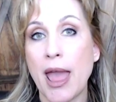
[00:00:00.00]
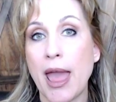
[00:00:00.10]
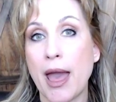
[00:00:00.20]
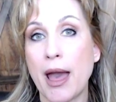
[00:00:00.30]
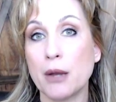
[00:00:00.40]

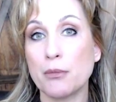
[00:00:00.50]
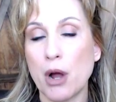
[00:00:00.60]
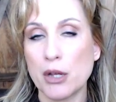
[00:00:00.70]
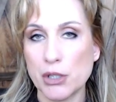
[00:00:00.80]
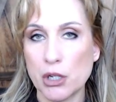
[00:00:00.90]
And
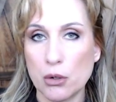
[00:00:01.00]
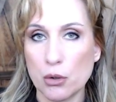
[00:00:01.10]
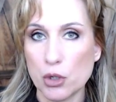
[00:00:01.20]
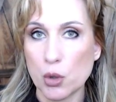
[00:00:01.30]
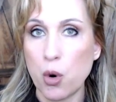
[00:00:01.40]

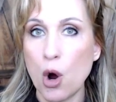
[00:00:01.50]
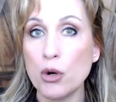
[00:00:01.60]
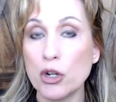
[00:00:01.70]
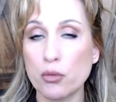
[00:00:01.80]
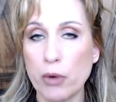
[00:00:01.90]
prosecutors
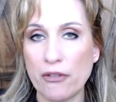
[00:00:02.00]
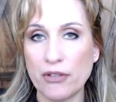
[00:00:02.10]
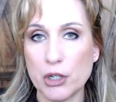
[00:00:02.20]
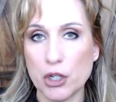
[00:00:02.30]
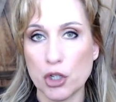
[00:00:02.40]
quoted
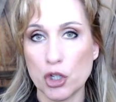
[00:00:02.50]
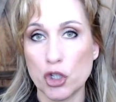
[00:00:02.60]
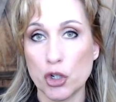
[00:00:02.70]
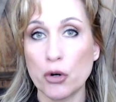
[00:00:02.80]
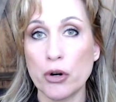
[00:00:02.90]
Reffitt to the
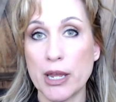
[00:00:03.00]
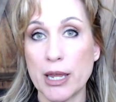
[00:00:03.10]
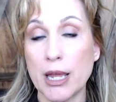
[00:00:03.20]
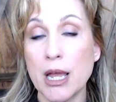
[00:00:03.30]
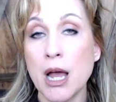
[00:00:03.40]

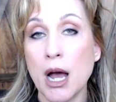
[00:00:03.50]
jury,